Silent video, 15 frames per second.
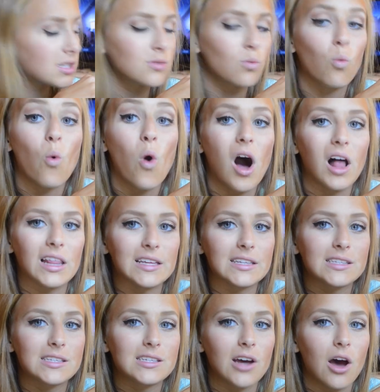wallet
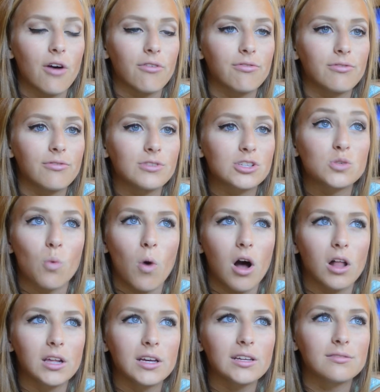stuff.
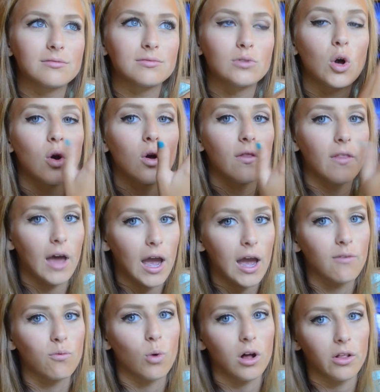Swallet? I
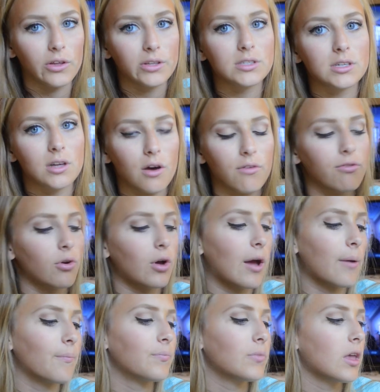have wallet stuff, okay.
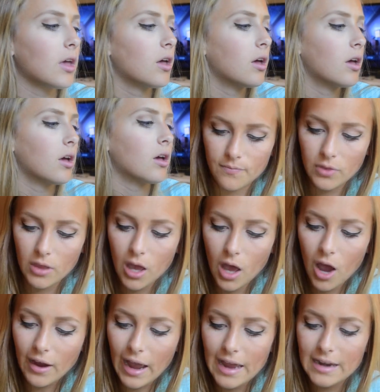
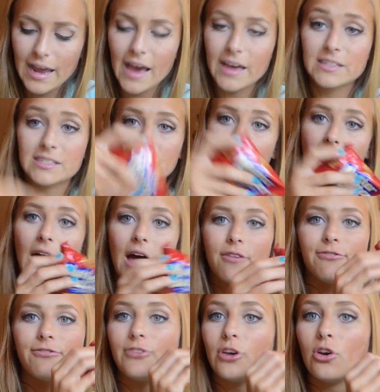Okay, next I
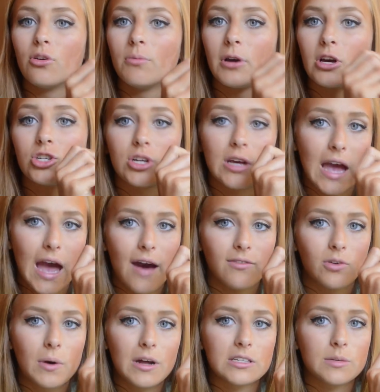have food because you can't
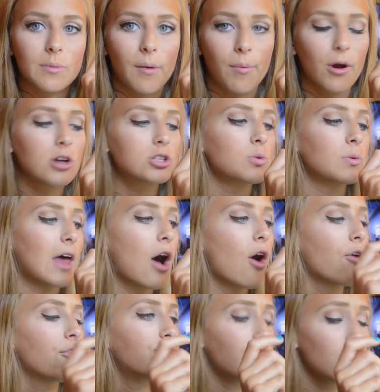have what's in my purse
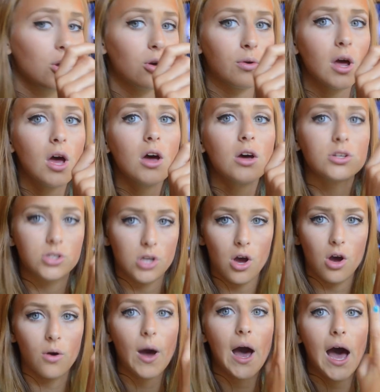without food. So
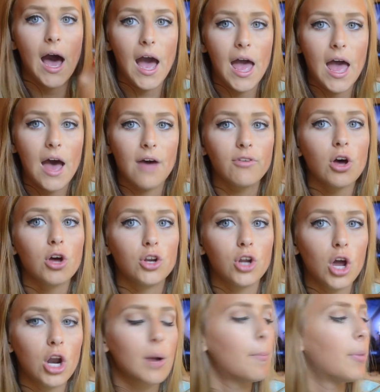I have
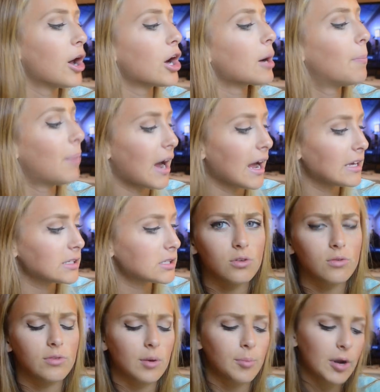Nutter Butter Bites.
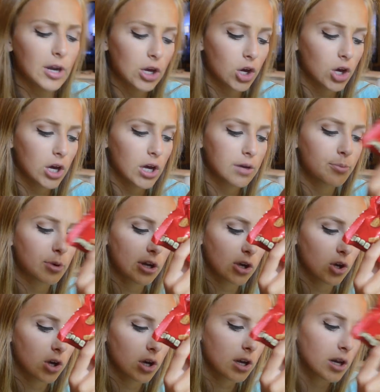They're pretty good, pretty
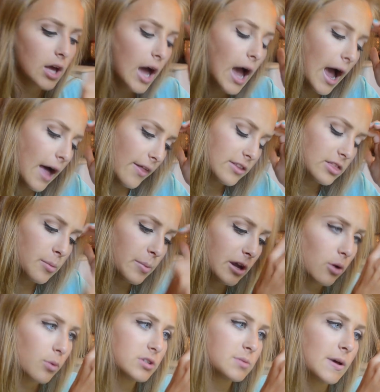good. I like the
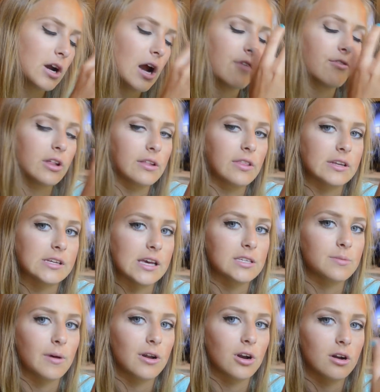bigger ones better. I feel like they
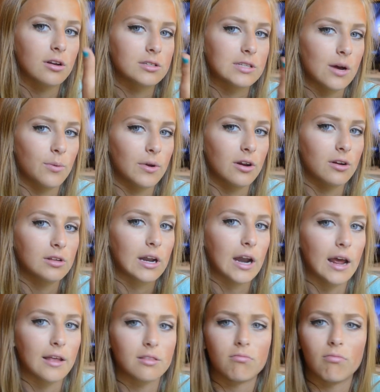taste better. Is that weird that
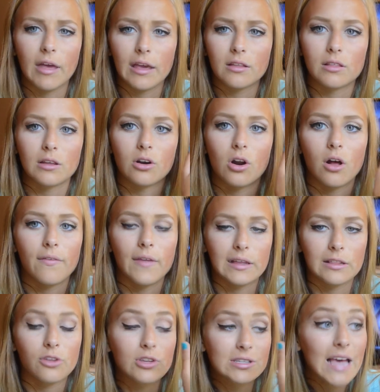I, like, they're not,
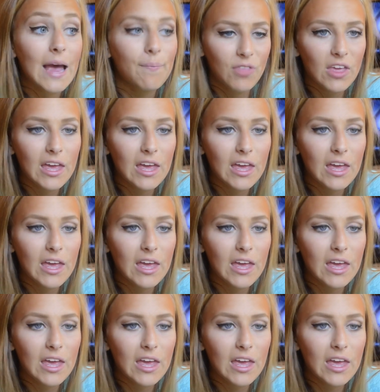like, they're the same